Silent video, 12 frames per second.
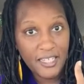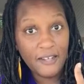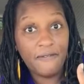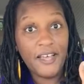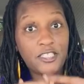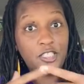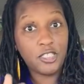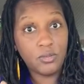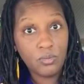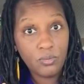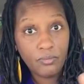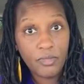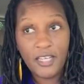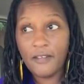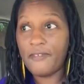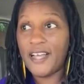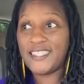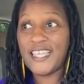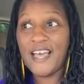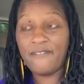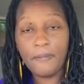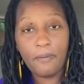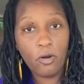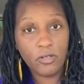It affects you. It affects
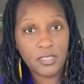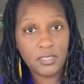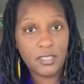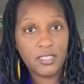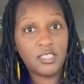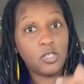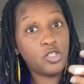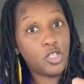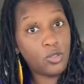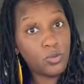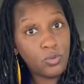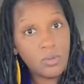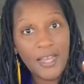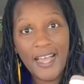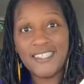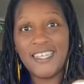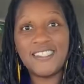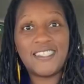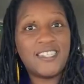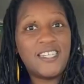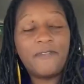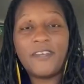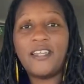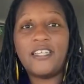every person. So you, as
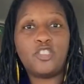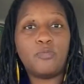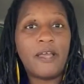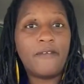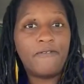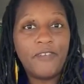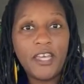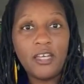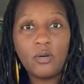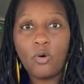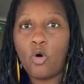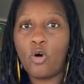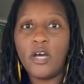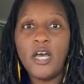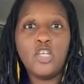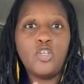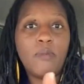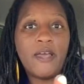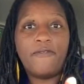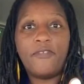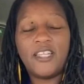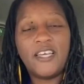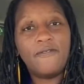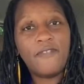insignificant as you may feel, or you may
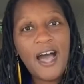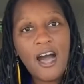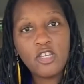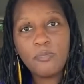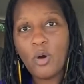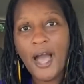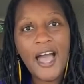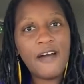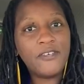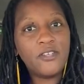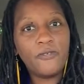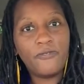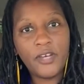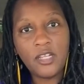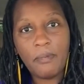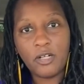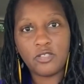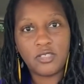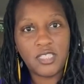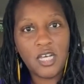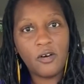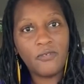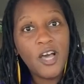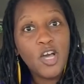feel invaluable, however you feel about
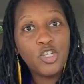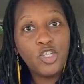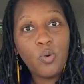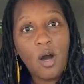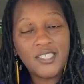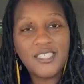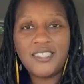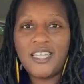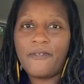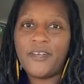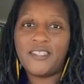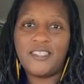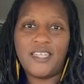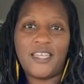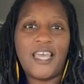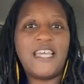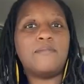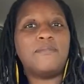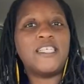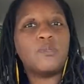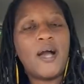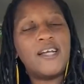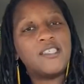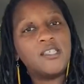yourself, you are significant to the kingdom. That's
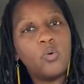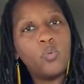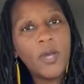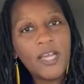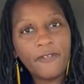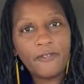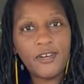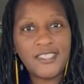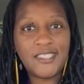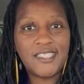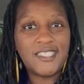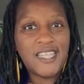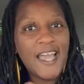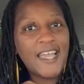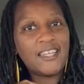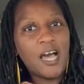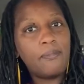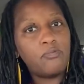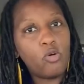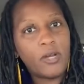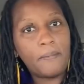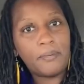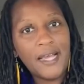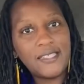why it's so wicked for us to stay in our
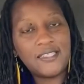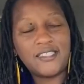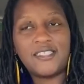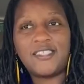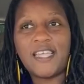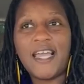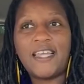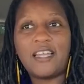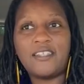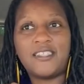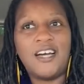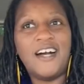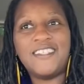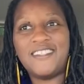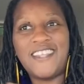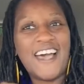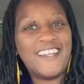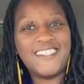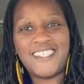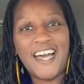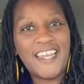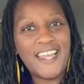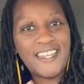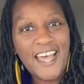broken places, to stay in, not untie
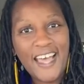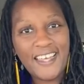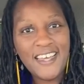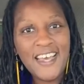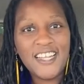that knot.